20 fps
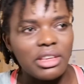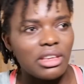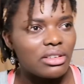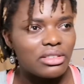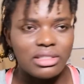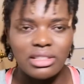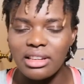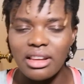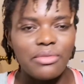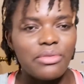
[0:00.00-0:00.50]

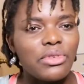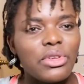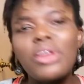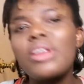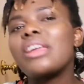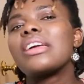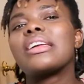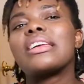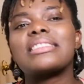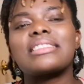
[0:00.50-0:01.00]
because in a
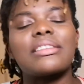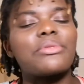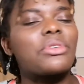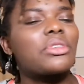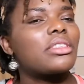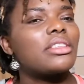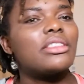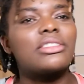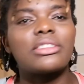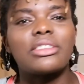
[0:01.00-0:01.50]
few years
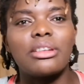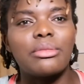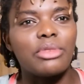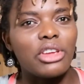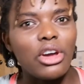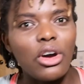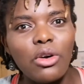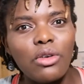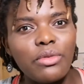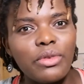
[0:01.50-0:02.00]
everything's going
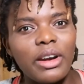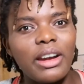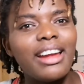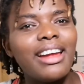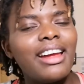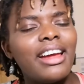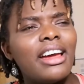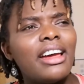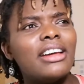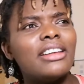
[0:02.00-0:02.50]
to be over.